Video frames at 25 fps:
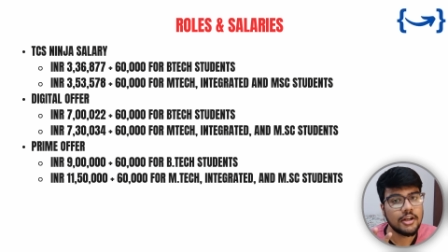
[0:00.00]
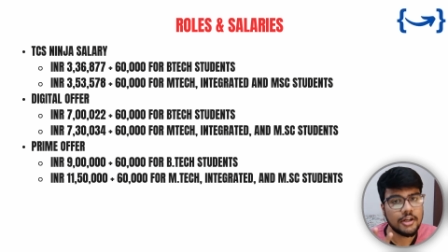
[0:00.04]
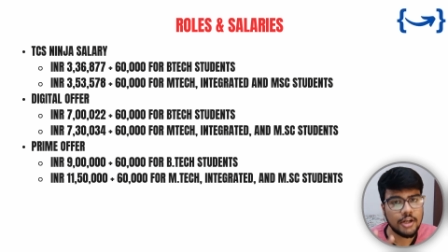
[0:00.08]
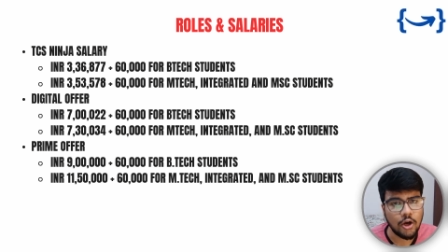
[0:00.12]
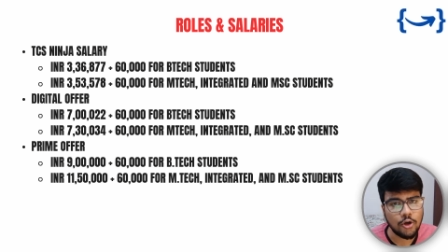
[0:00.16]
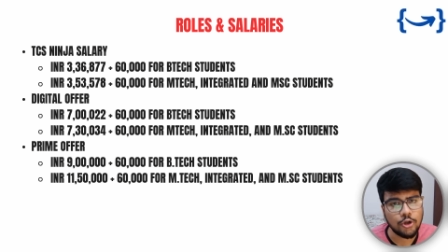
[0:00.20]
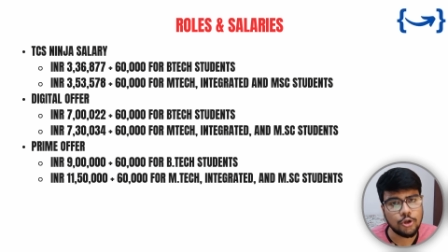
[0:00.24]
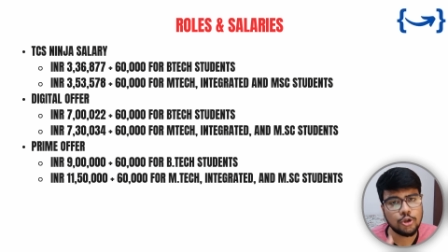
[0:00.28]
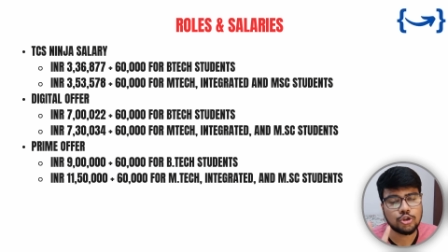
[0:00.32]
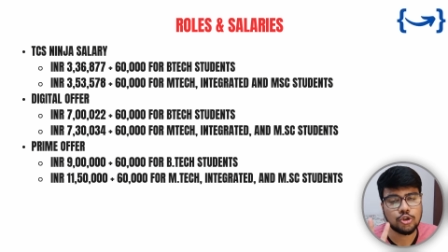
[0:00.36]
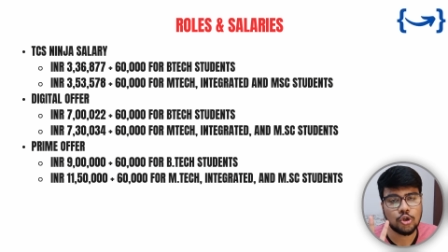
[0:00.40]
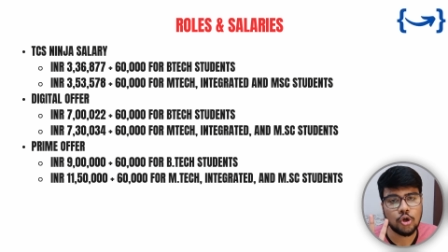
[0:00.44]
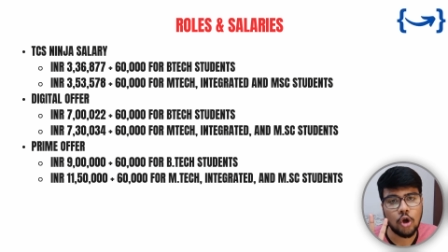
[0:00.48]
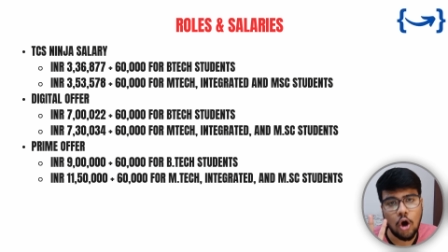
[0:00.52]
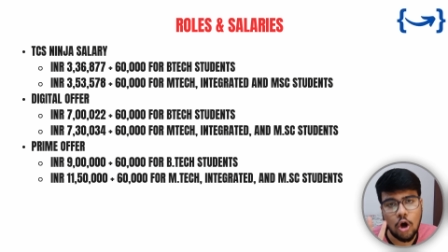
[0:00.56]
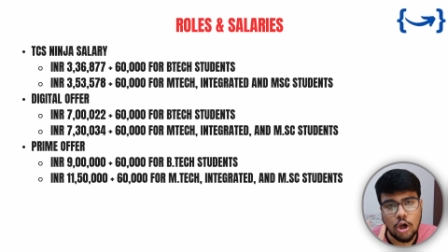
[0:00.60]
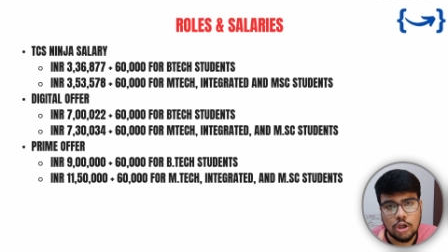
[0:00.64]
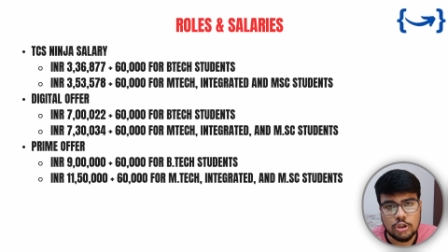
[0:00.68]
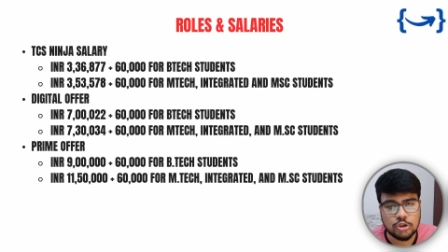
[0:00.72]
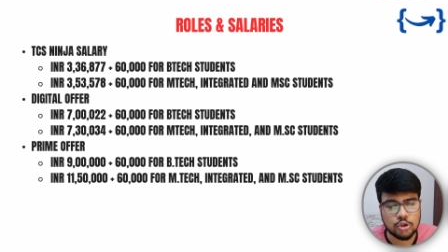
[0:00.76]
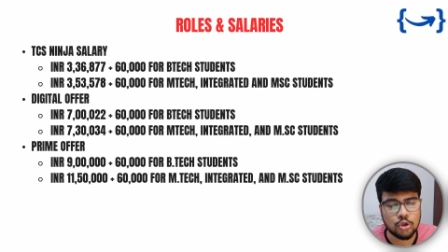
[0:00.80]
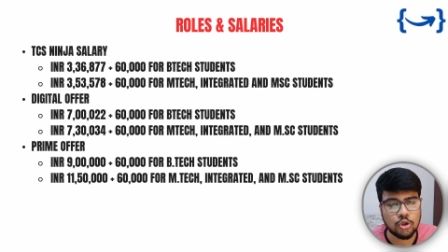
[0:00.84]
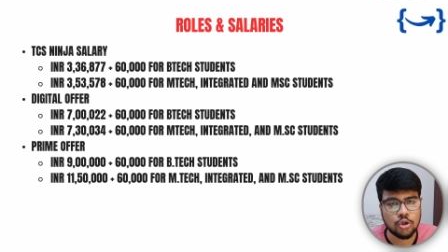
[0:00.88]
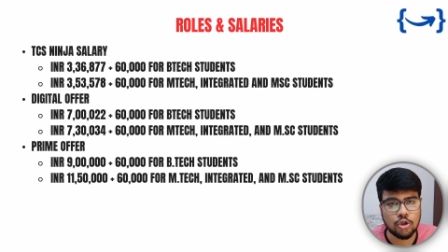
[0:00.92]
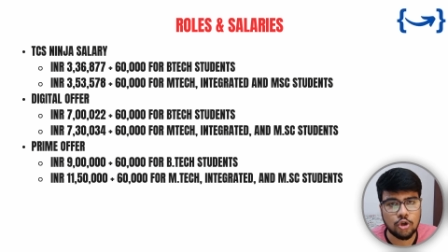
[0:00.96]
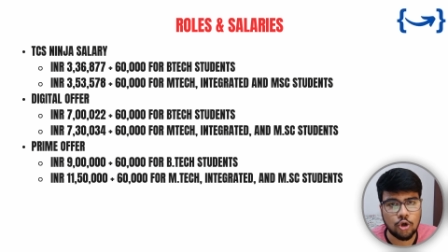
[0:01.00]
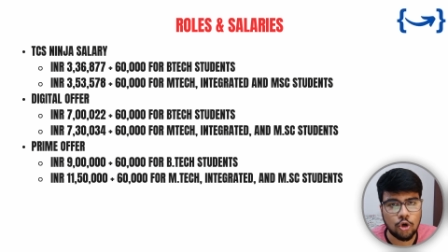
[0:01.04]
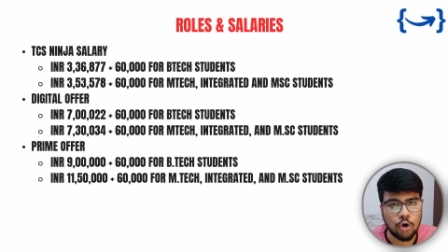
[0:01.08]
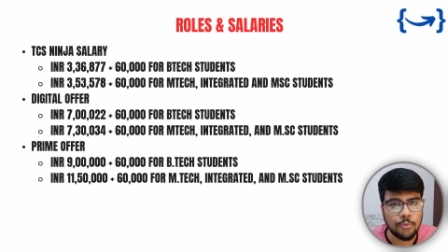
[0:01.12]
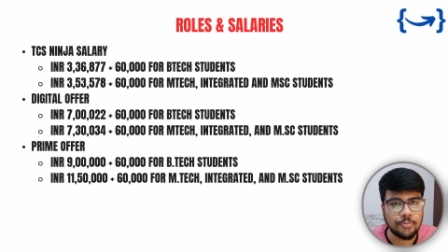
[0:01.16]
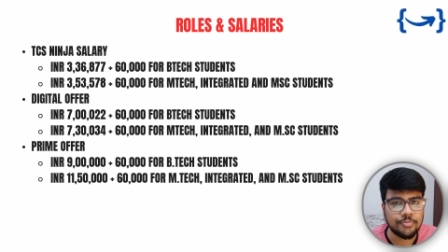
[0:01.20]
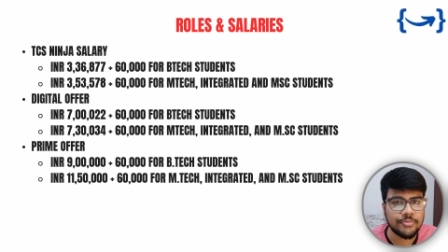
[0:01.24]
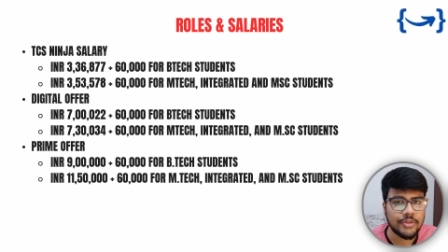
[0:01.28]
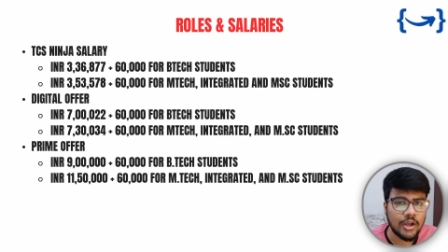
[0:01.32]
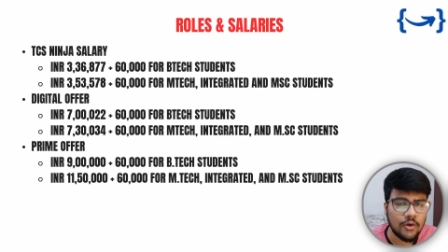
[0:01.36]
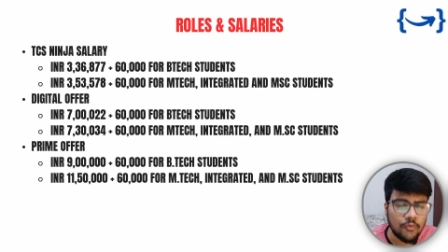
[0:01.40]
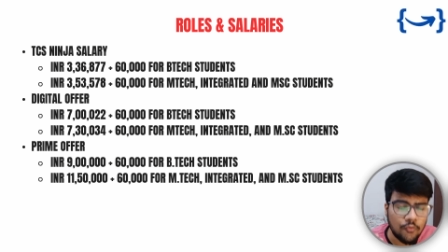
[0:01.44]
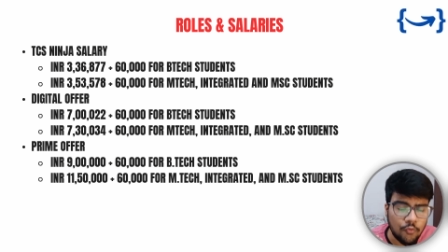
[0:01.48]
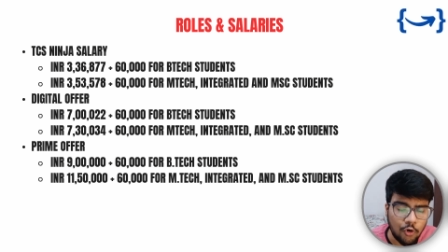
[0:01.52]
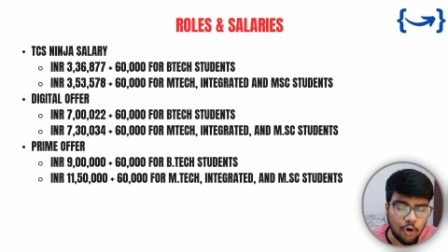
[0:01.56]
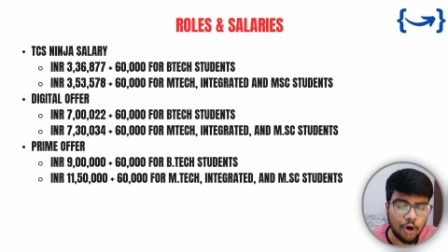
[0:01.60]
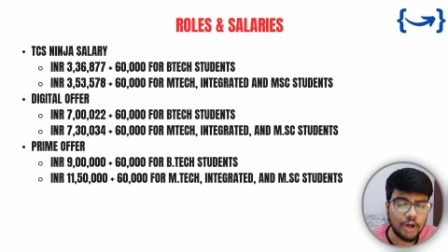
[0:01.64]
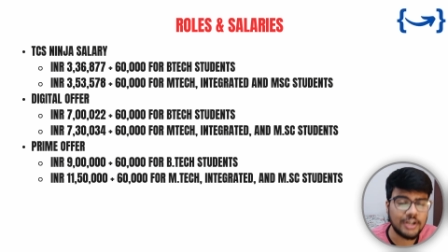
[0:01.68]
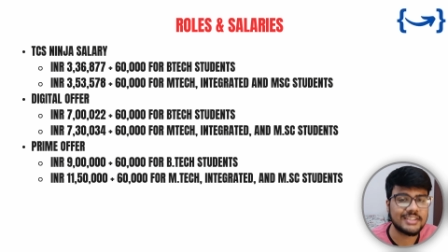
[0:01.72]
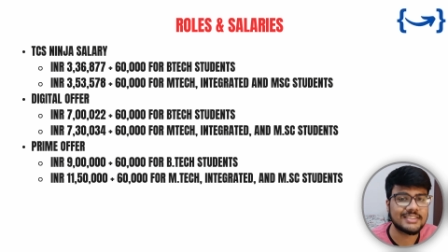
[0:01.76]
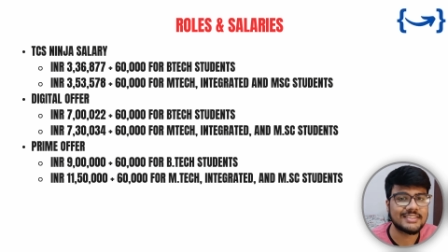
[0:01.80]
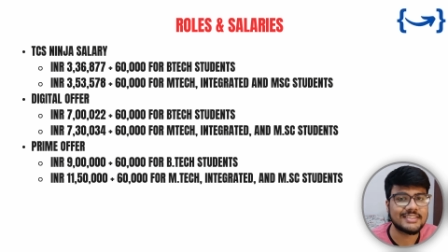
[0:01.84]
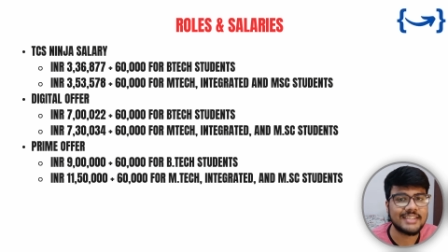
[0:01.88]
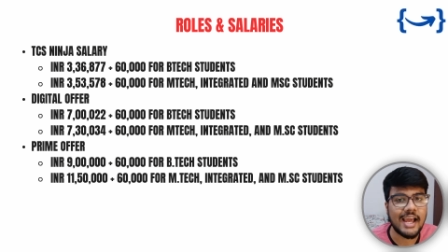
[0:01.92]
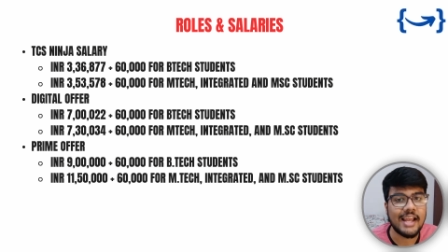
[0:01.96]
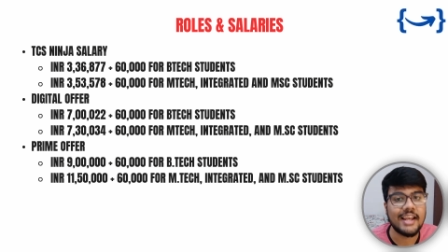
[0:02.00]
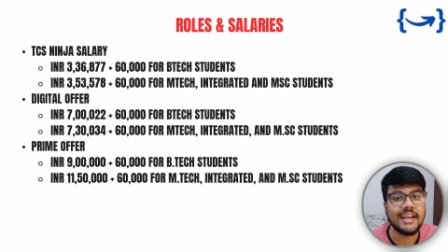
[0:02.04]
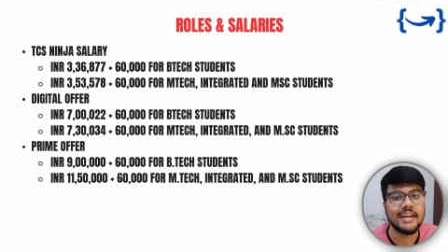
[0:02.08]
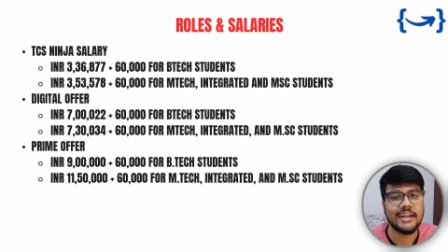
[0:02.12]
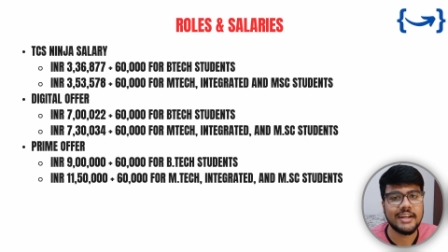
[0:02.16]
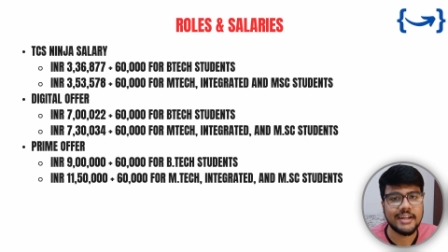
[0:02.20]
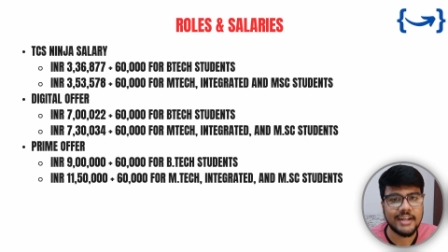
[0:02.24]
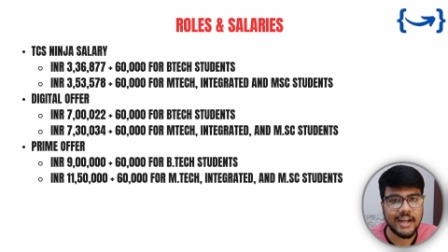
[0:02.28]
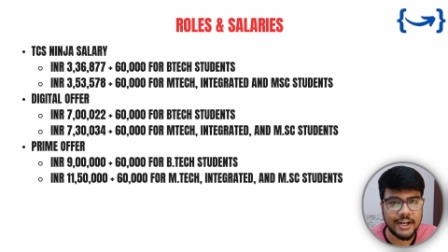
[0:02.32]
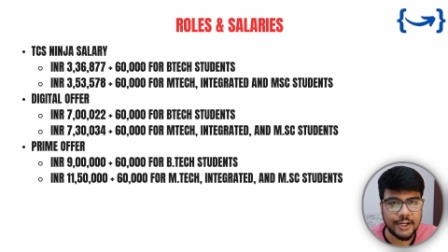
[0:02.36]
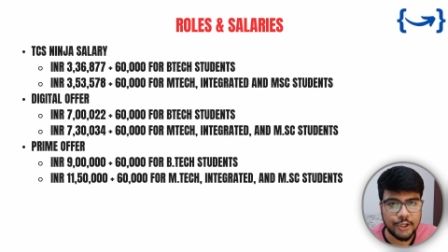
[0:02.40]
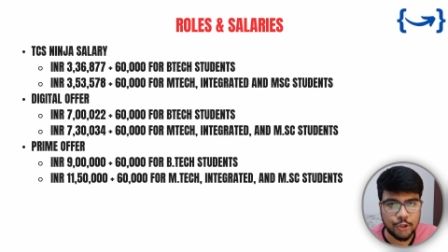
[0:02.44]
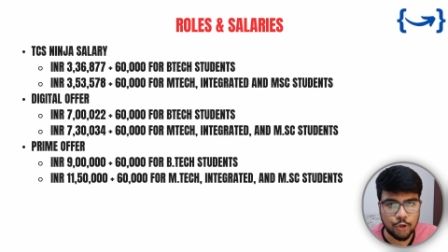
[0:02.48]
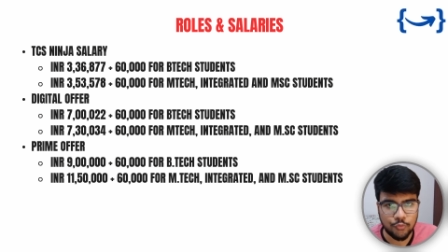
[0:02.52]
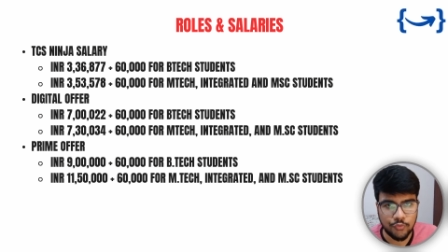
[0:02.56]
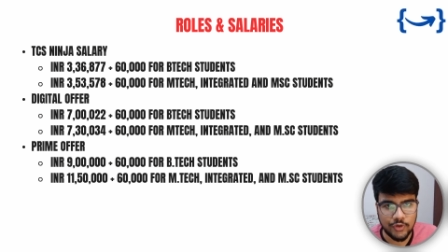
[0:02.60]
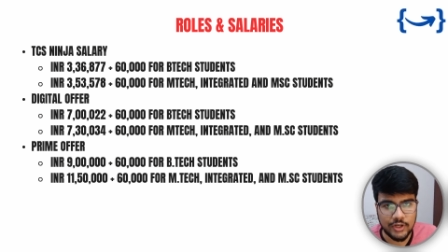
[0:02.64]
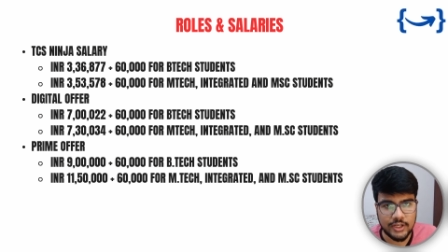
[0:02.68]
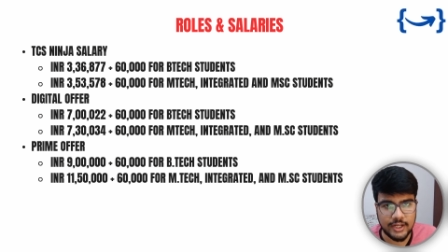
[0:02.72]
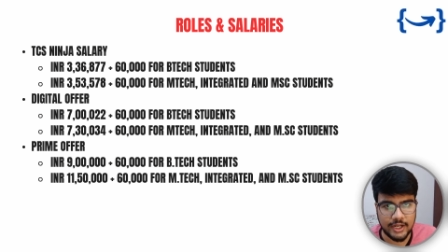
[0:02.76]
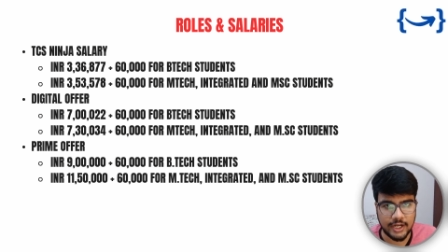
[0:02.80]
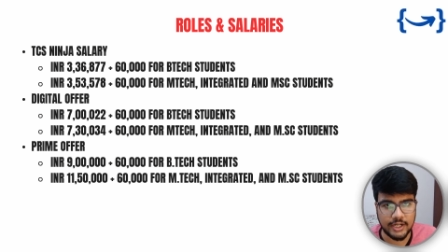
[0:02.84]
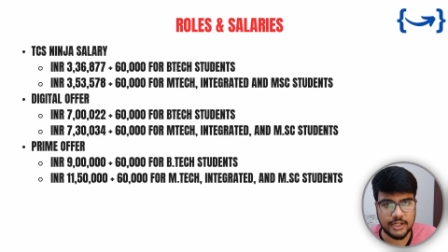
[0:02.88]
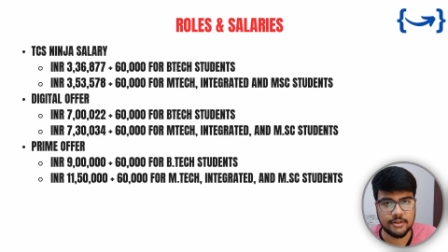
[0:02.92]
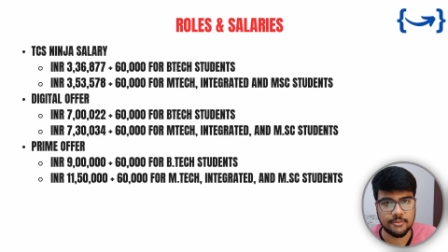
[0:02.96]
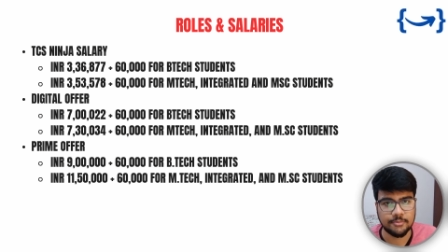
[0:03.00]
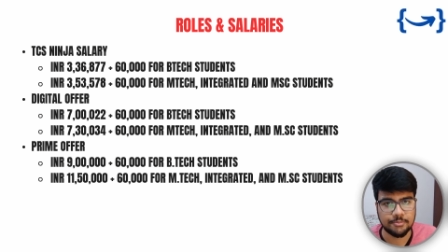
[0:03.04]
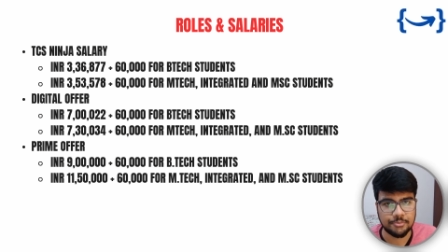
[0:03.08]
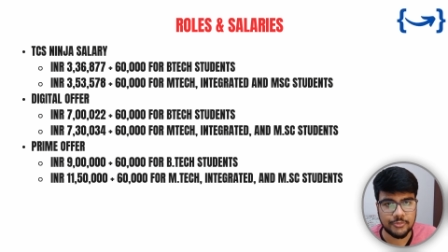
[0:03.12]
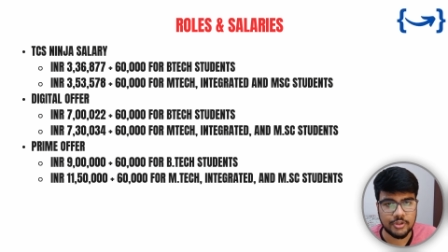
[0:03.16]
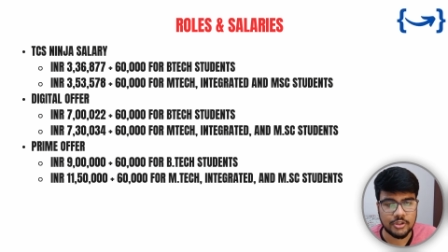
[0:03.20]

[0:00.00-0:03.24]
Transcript: Now, you should also know what salary that you will get.